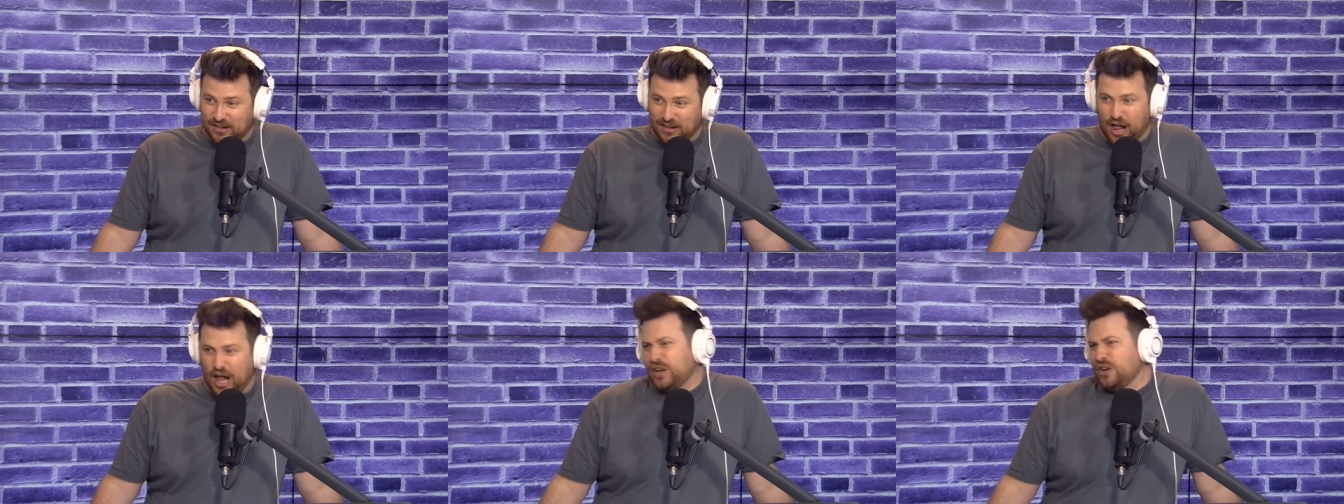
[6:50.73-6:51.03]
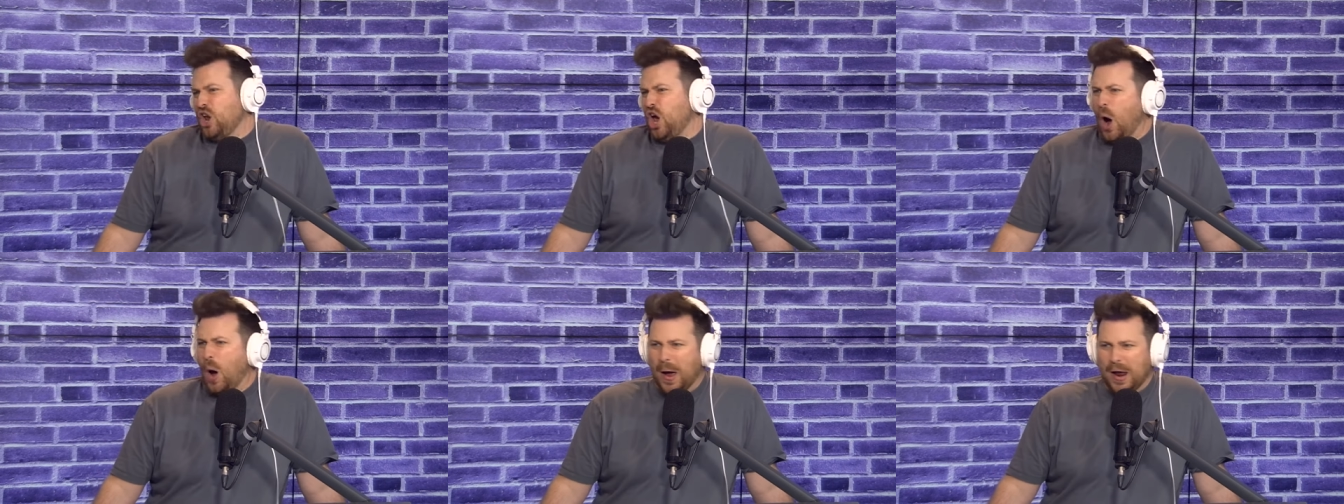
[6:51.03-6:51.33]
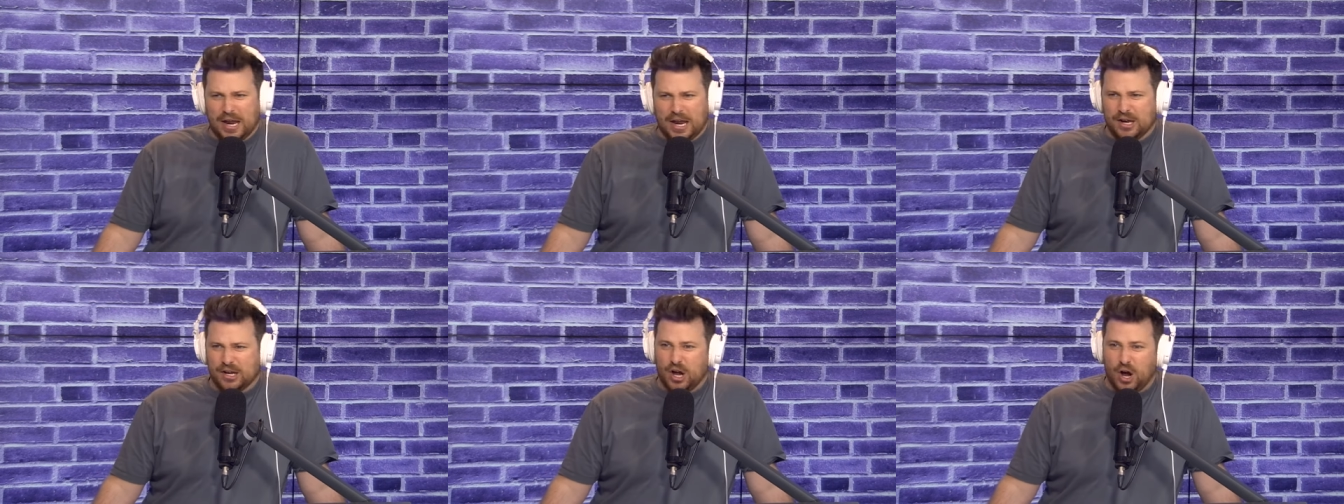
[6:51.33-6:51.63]
They're like, no, I
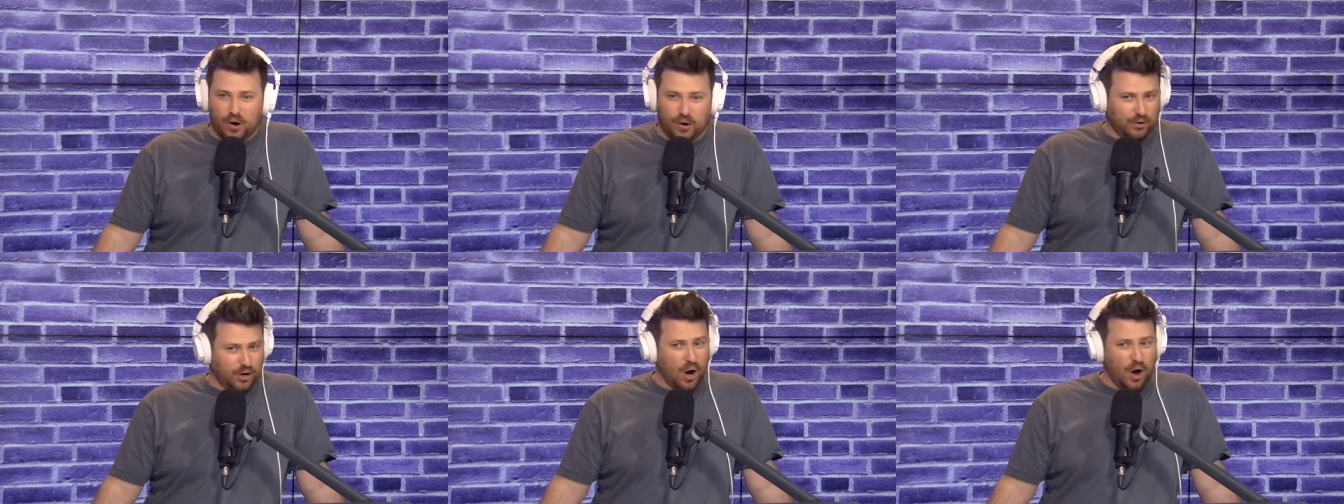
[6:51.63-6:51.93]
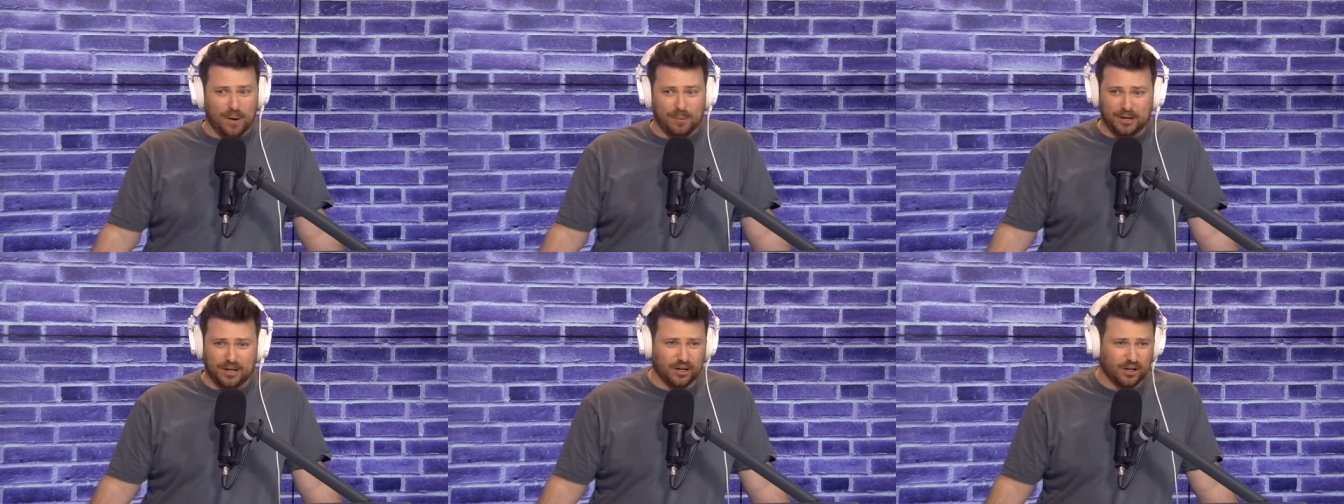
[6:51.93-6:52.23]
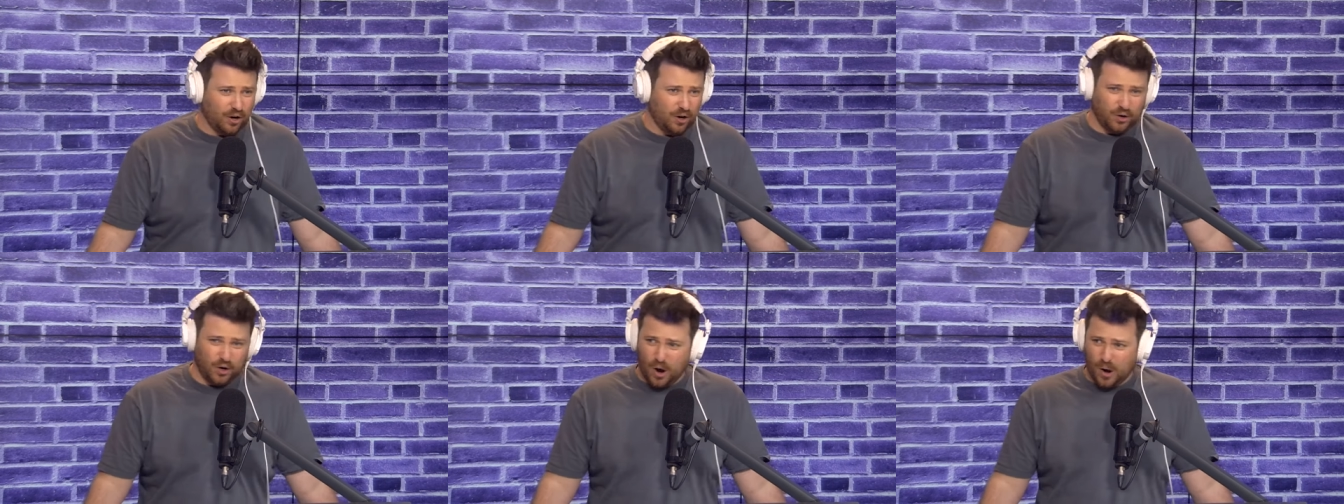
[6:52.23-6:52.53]
need to go. No, I need to
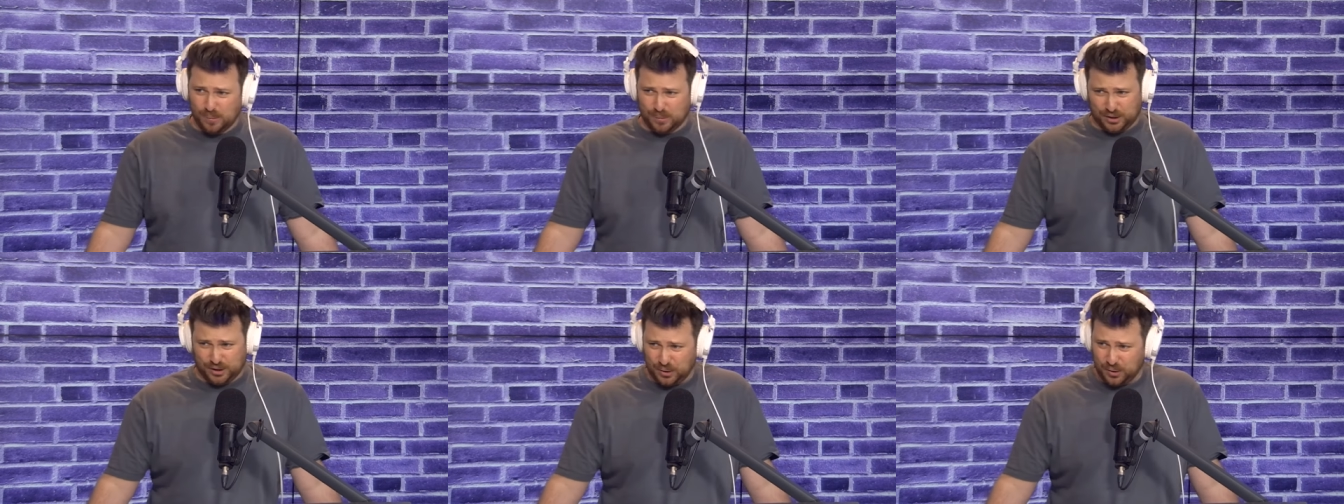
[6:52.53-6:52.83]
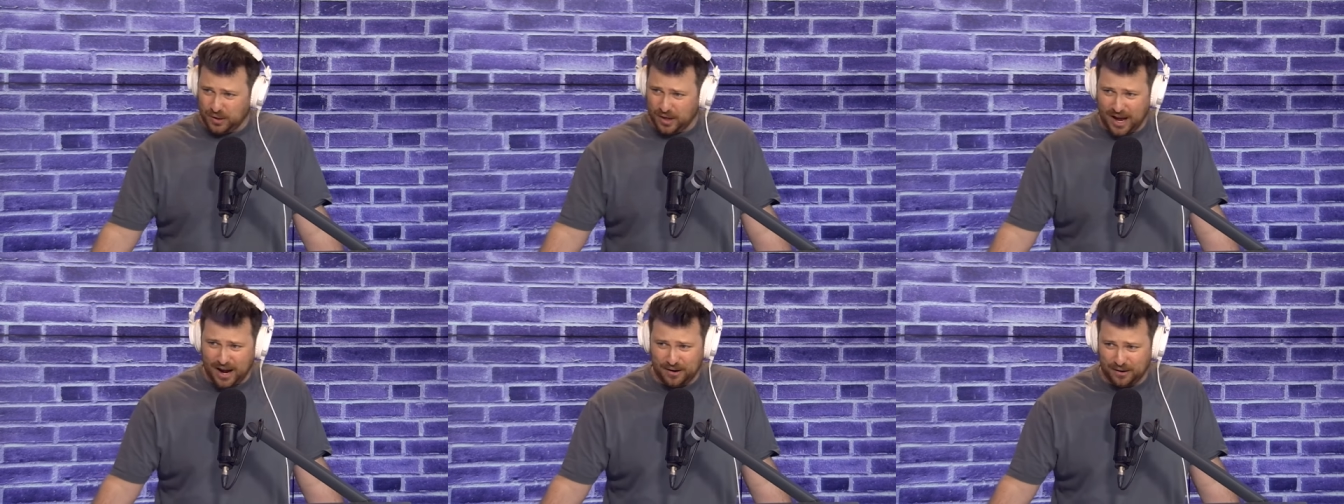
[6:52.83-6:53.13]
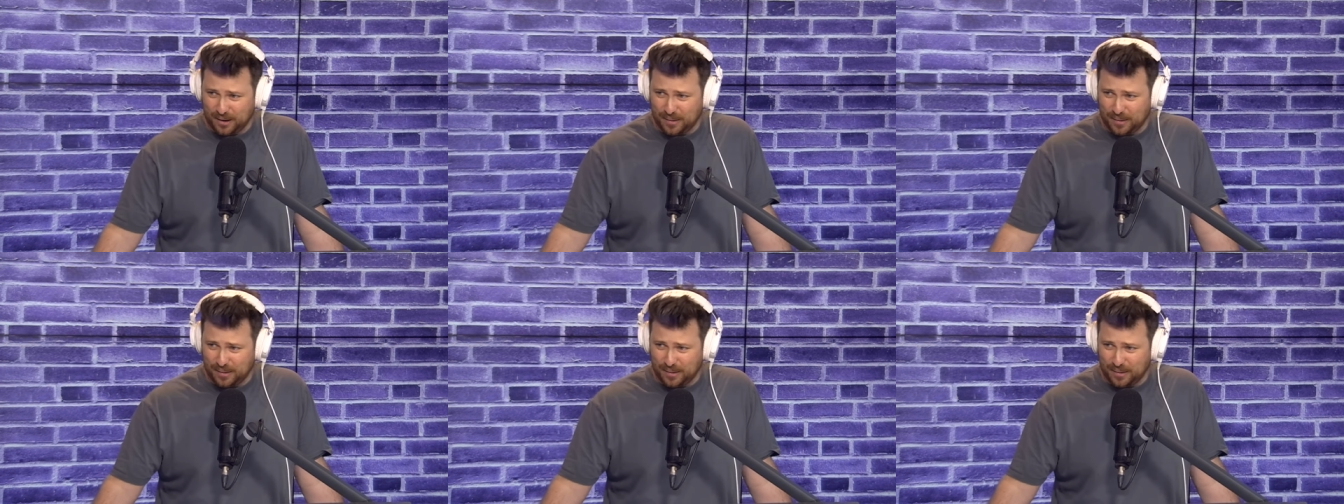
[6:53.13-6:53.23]
go. No, I'm still there and